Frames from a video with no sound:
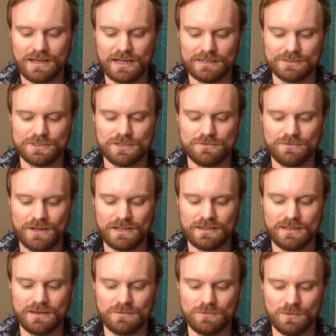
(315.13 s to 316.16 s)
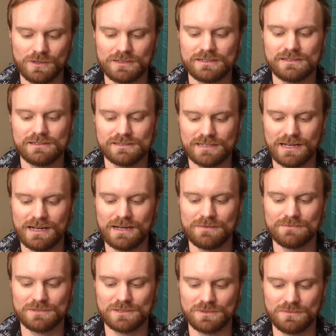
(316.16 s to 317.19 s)
and she fed them one at a
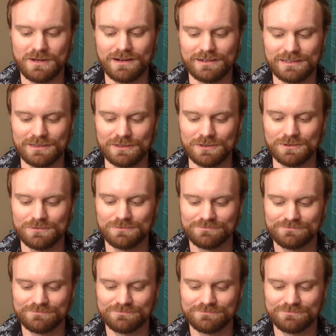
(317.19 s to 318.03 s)
time to Mary Lou.